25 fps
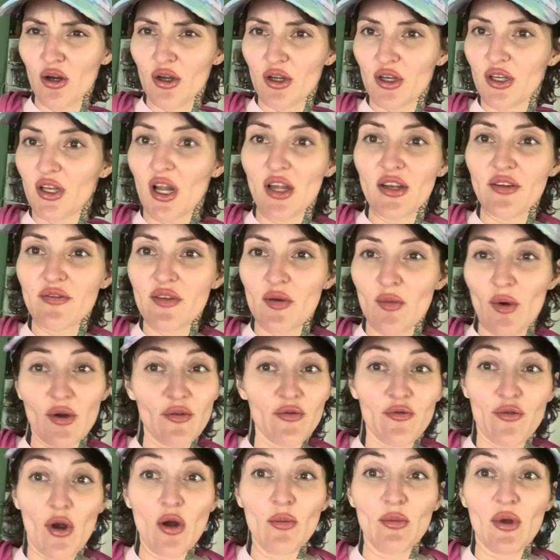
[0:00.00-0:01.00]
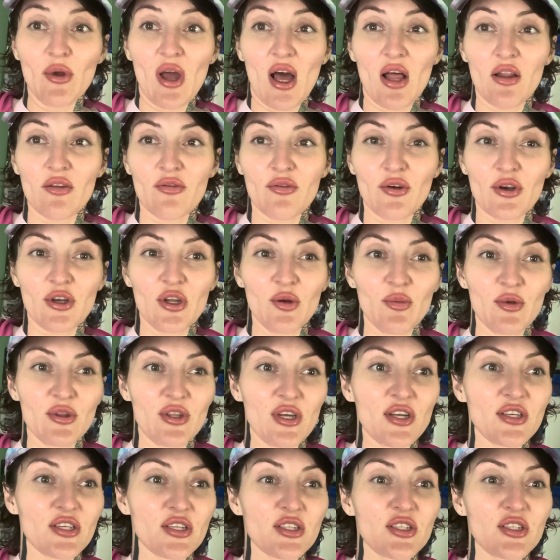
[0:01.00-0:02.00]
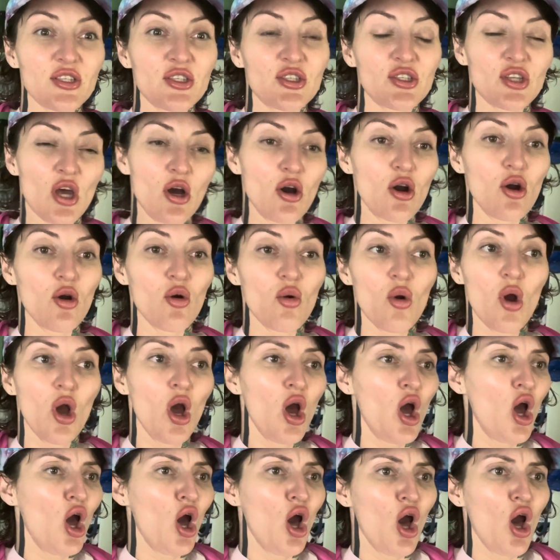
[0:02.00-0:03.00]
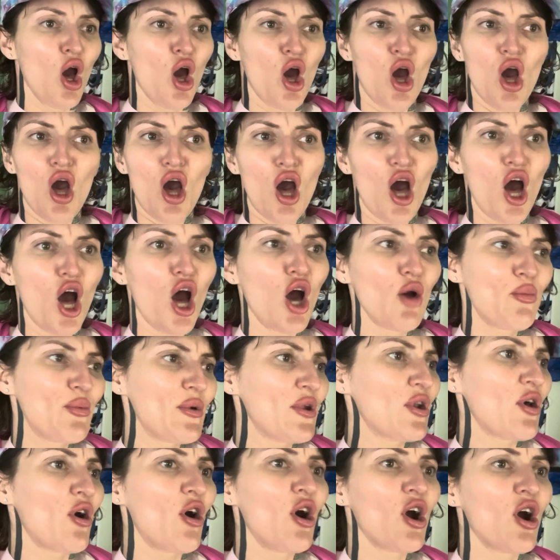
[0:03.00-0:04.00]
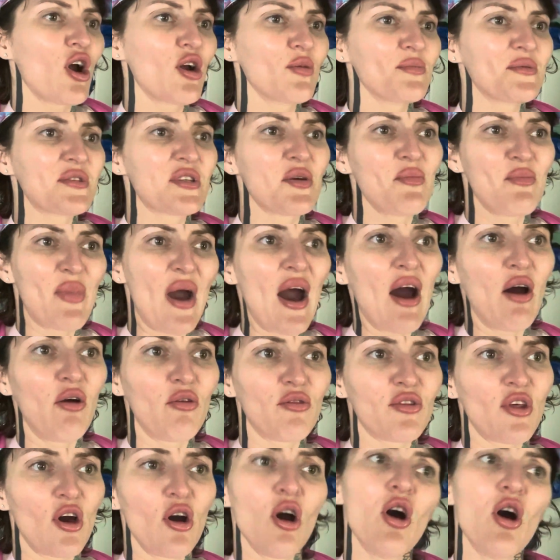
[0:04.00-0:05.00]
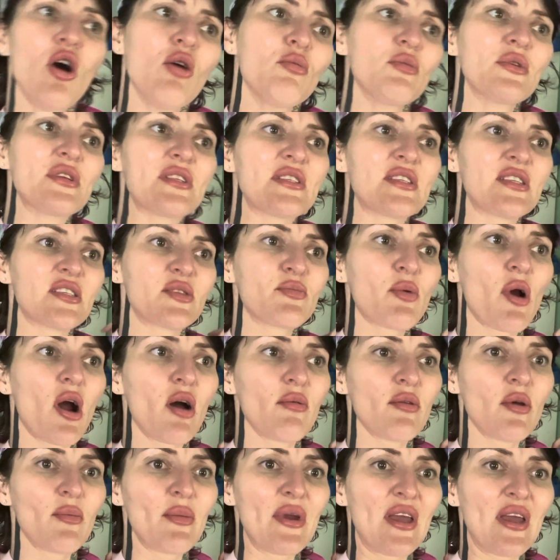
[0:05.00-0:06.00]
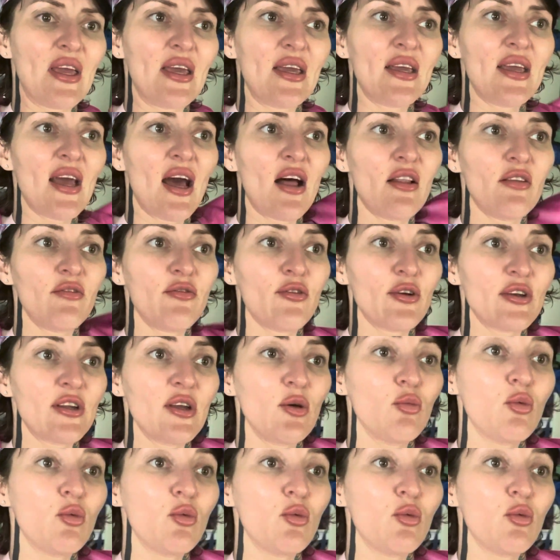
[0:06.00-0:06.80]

None of them are from California, but they're just so up in arms about the homelessness problem in California.